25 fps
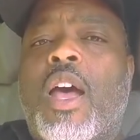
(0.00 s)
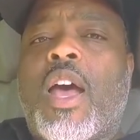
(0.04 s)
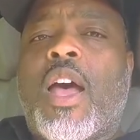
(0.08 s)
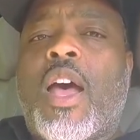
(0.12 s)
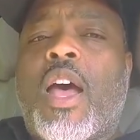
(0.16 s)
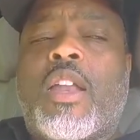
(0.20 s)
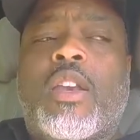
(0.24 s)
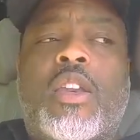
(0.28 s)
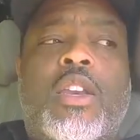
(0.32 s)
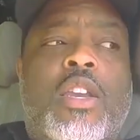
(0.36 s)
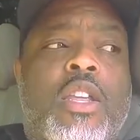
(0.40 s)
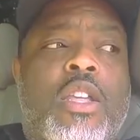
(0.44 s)

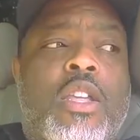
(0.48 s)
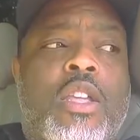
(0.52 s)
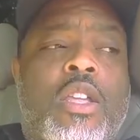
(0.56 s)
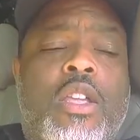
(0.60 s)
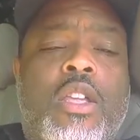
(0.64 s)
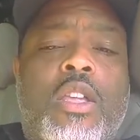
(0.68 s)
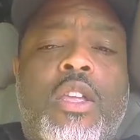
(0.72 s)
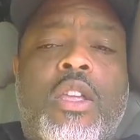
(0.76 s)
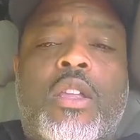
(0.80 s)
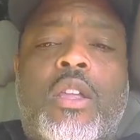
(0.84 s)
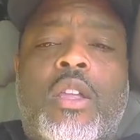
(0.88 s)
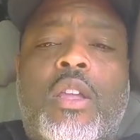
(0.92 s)
I
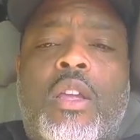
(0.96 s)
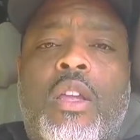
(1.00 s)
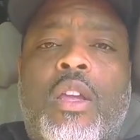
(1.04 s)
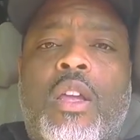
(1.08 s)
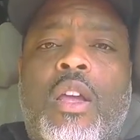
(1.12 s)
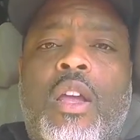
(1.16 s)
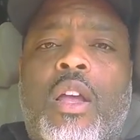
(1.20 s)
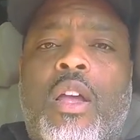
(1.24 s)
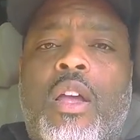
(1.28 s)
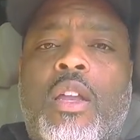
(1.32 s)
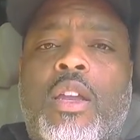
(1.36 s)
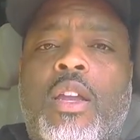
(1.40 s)
need
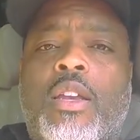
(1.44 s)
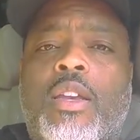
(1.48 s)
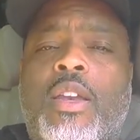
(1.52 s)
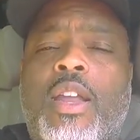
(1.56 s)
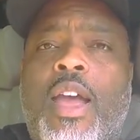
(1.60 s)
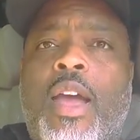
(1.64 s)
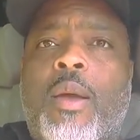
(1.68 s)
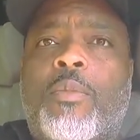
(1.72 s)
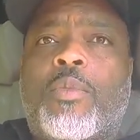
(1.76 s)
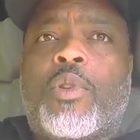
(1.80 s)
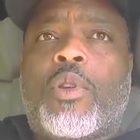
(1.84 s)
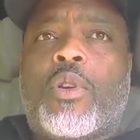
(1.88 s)
an
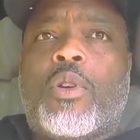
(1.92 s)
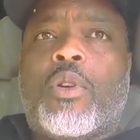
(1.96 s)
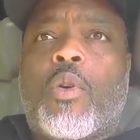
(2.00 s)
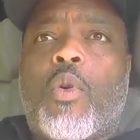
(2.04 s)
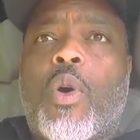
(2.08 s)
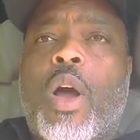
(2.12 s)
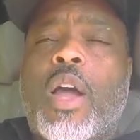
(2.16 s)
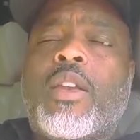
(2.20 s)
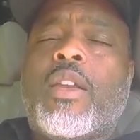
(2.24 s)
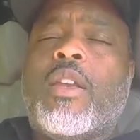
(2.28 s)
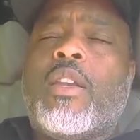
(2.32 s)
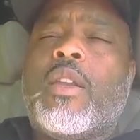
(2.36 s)
adapter,
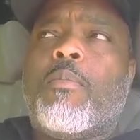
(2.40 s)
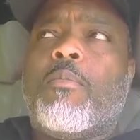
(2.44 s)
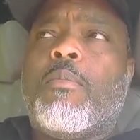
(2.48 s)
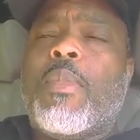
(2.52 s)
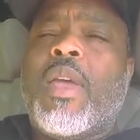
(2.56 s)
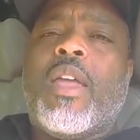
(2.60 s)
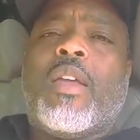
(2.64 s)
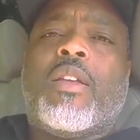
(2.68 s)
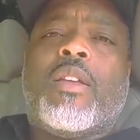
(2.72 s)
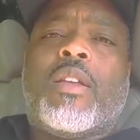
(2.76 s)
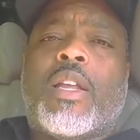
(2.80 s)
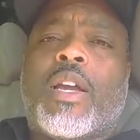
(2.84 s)
or I need to
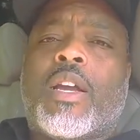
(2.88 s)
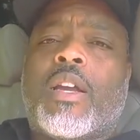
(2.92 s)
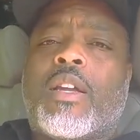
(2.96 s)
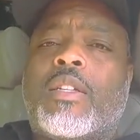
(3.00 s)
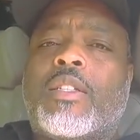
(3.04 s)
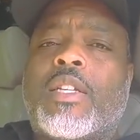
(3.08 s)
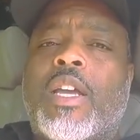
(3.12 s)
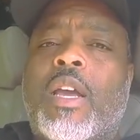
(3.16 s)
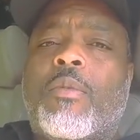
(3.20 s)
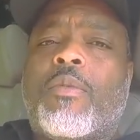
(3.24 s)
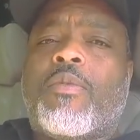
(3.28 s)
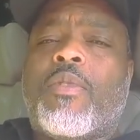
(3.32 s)
make like
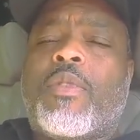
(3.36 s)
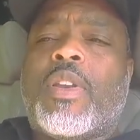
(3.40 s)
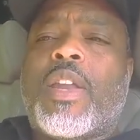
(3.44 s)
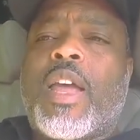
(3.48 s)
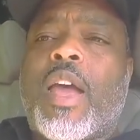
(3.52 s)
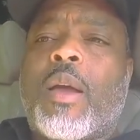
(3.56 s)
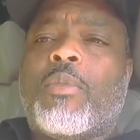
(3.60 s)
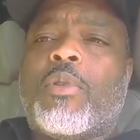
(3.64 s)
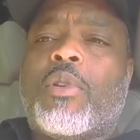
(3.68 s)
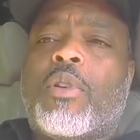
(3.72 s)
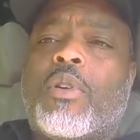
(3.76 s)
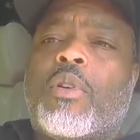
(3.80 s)
a type of
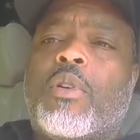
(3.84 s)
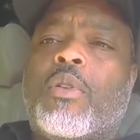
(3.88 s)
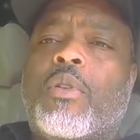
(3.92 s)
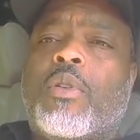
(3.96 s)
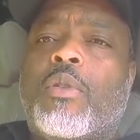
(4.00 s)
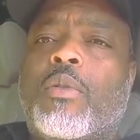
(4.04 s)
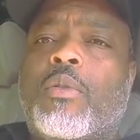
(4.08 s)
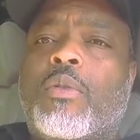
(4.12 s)
adapter